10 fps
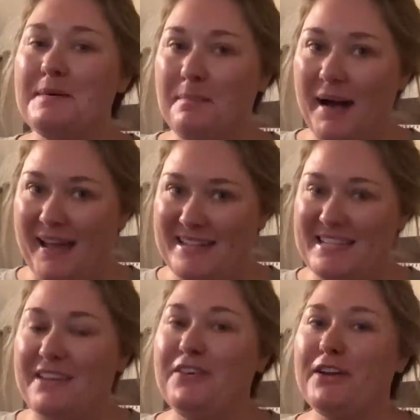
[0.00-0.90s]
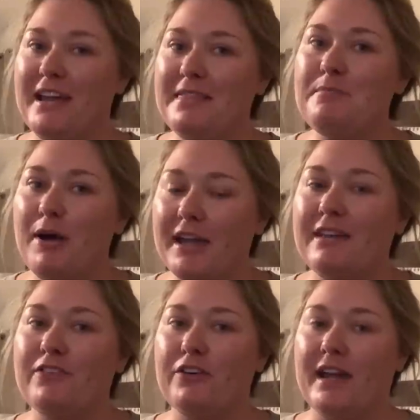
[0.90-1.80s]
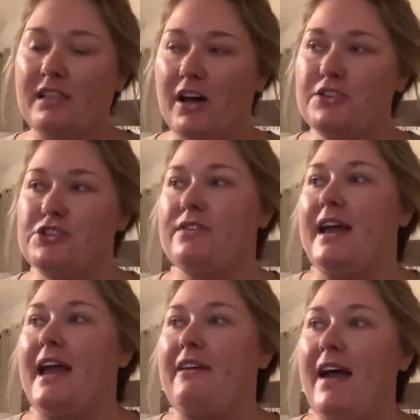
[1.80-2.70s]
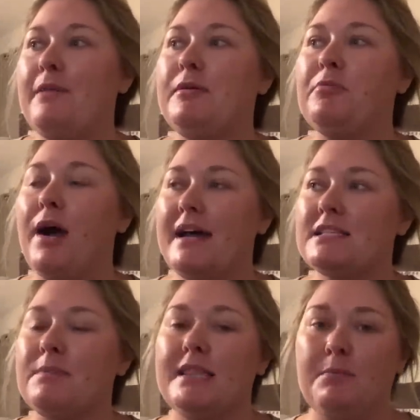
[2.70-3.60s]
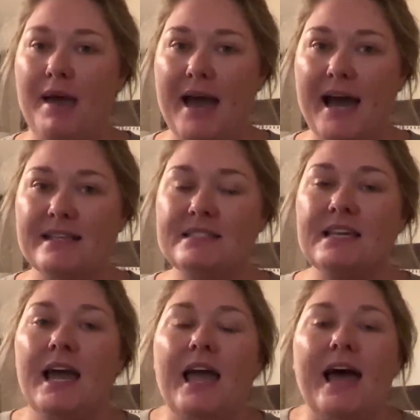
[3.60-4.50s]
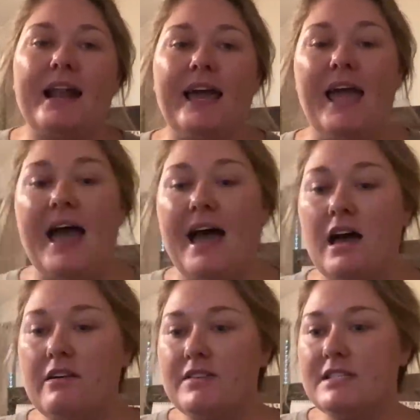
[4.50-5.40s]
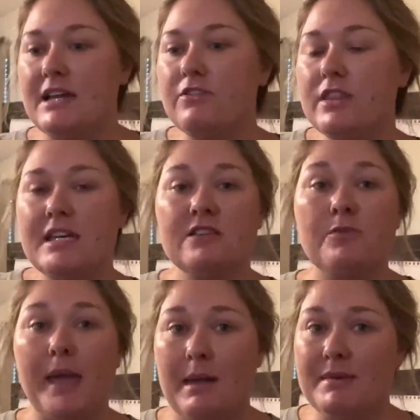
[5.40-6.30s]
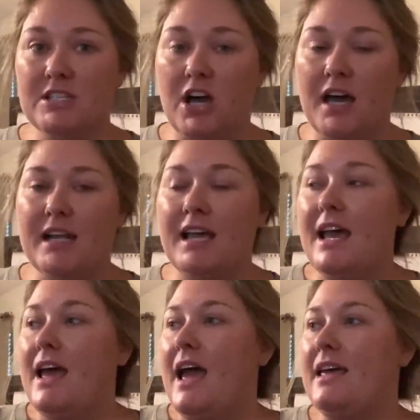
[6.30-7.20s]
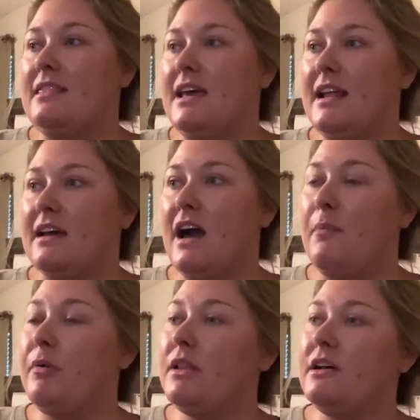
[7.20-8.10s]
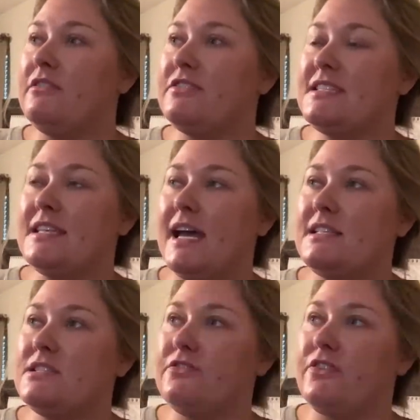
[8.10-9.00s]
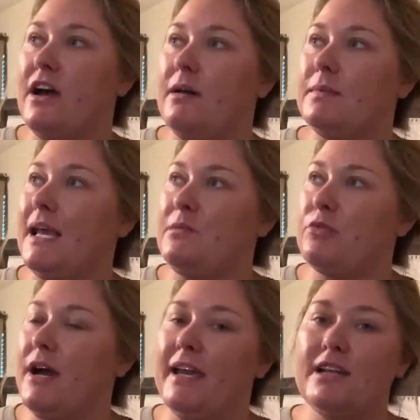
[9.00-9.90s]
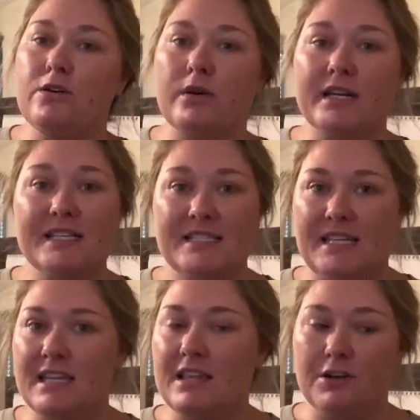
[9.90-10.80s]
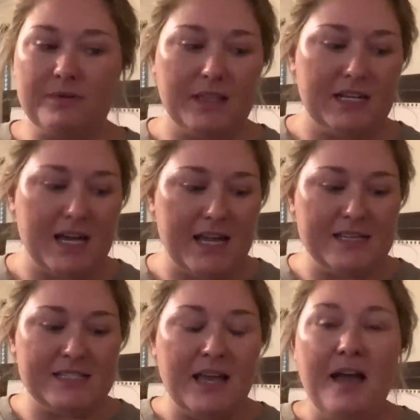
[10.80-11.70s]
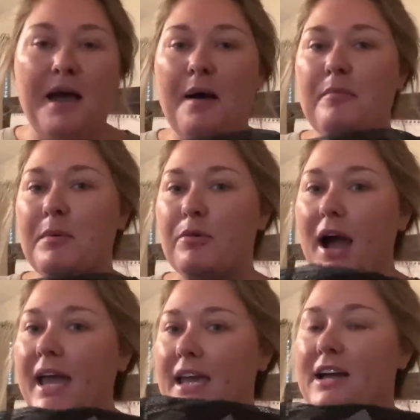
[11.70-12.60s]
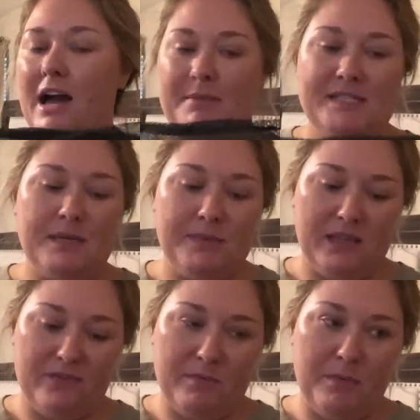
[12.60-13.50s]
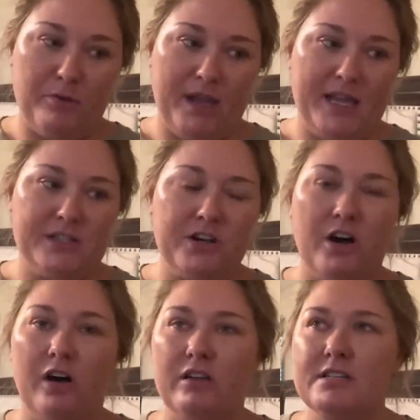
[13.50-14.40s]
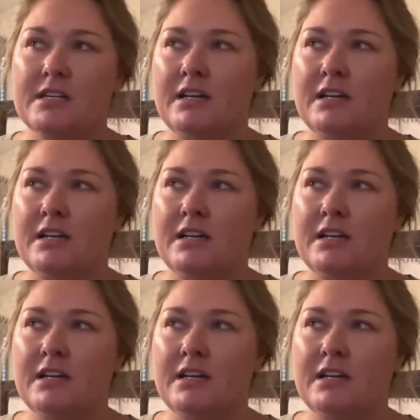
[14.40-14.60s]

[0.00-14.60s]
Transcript: But if you're in the market for great lingerie, I've had people ask me in the past, and I have several things from Amazon and then a couple of sets from Lane Bryant or Cacique that are really nice. But Brian got me something from a brand called